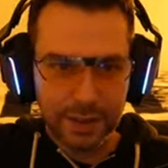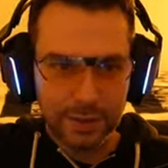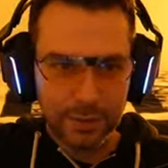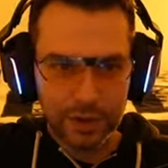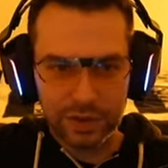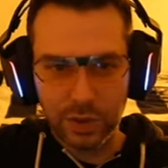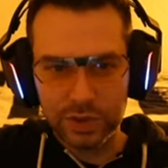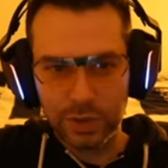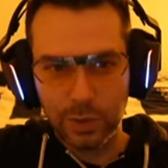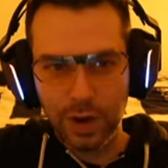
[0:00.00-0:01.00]
which is
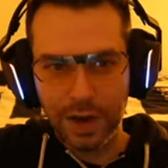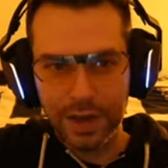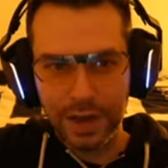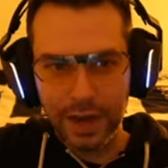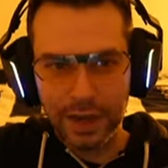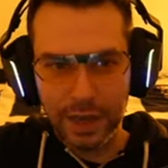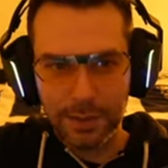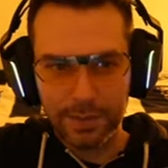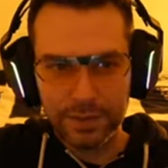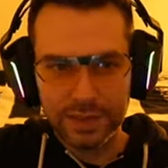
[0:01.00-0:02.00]
also why I
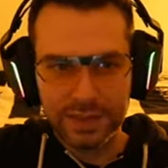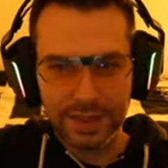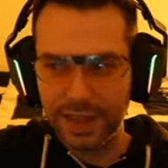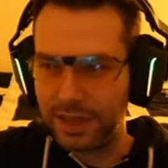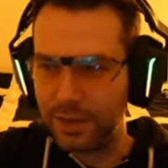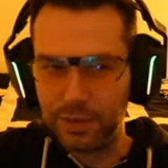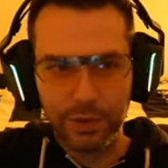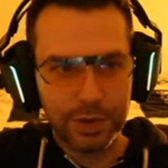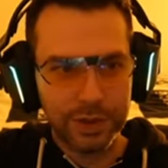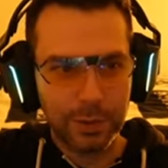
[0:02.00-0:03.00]
am still at level
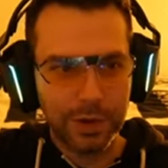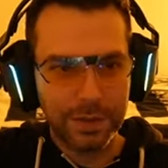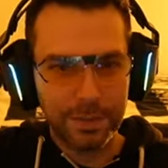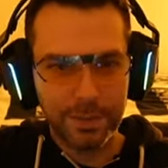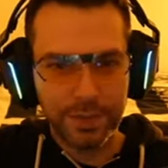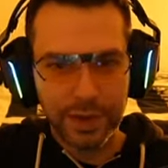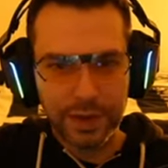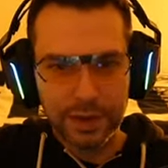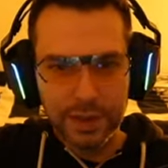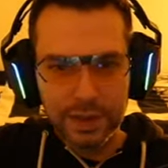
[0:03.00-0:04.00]
41.
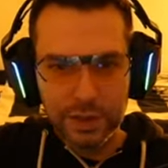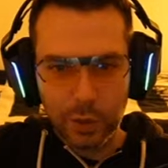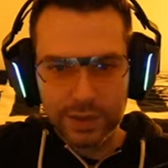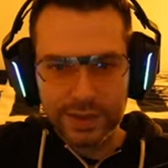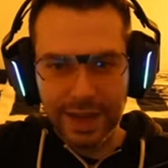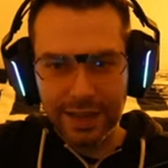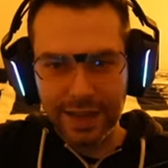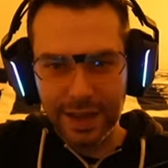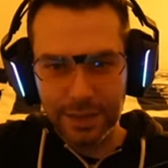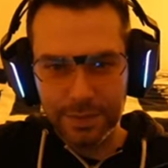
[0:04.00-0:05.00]
So,
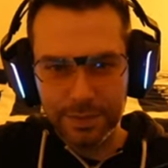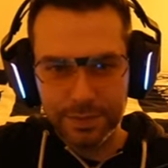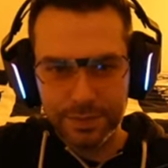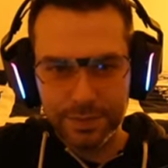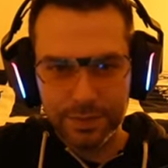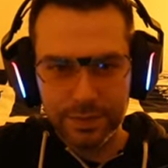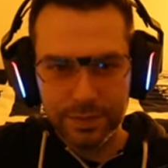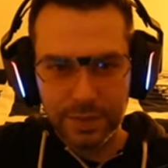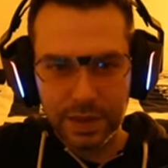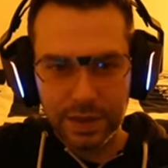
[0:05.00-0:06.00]
Skullhelm,
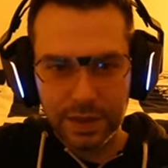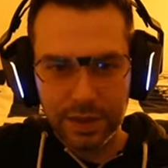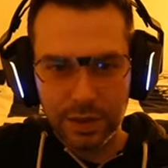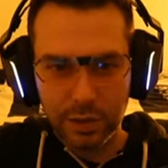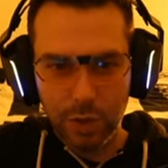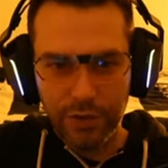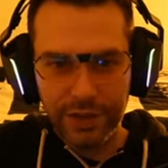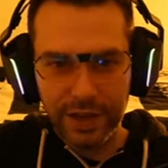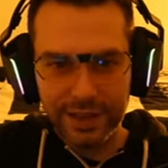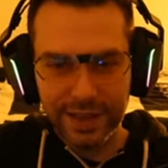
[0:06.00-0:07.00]
Law of the
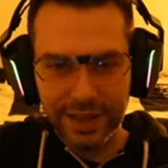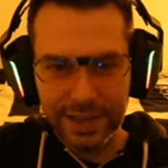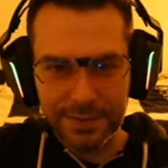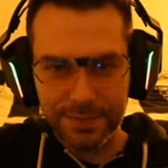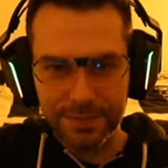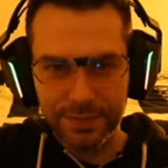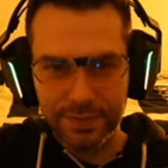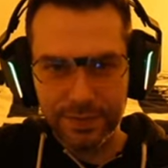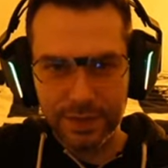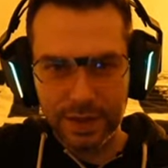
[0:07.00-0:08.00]
Arcane,
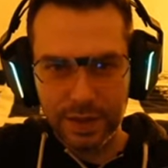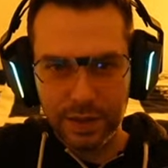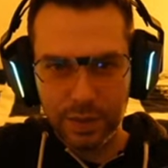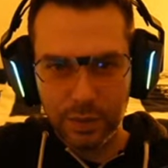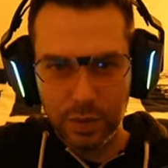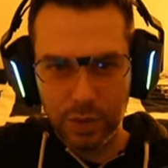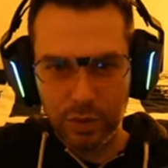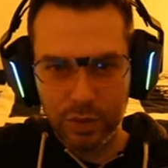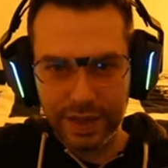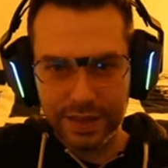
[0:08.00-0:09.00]
Morgul
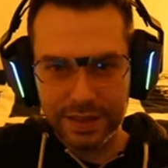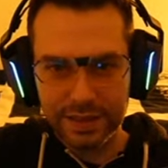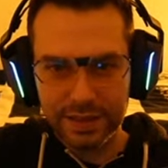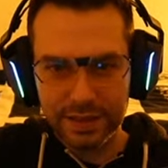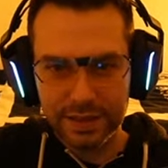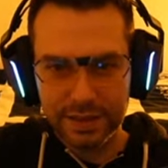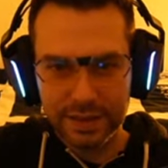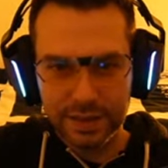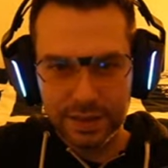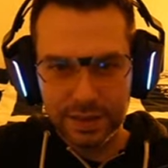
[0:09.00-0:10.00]
Blade,
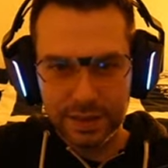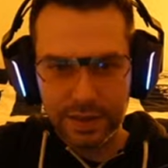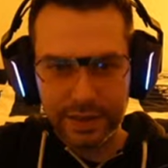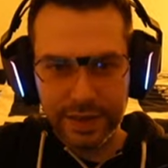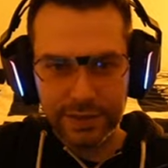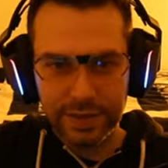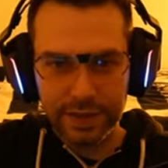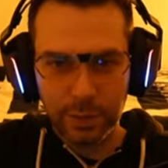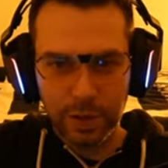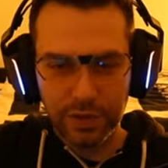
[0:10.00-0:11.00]
definitely
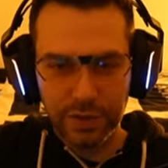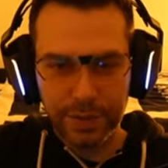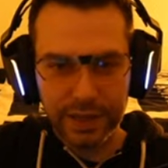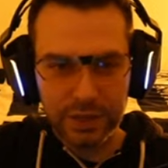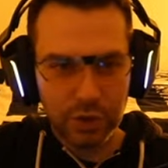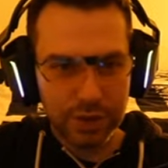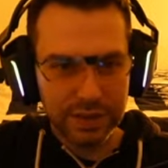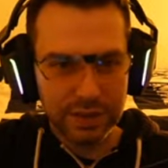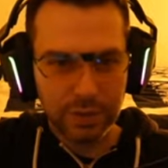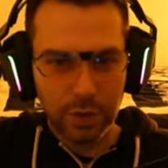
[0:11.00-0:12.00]
one of the best
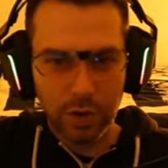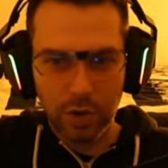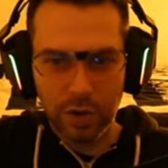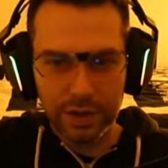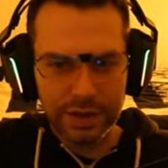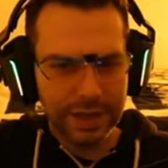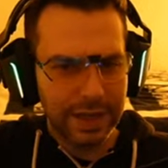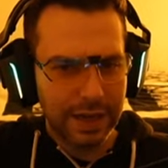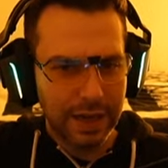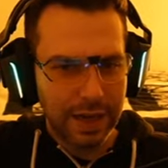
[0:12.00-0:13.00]
choices for her
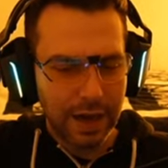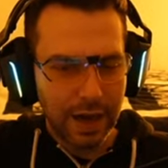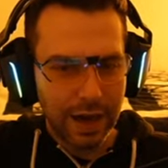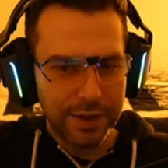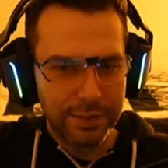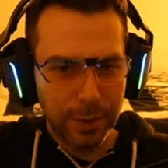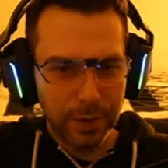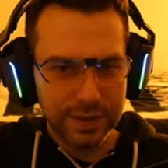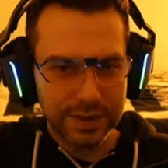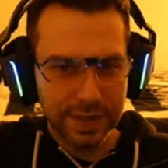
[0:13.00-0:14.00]
high
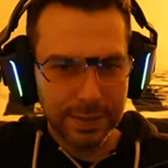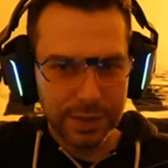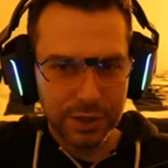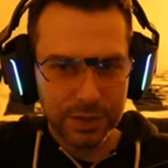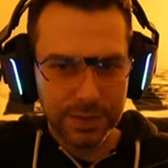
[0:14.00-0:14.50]
focus damage.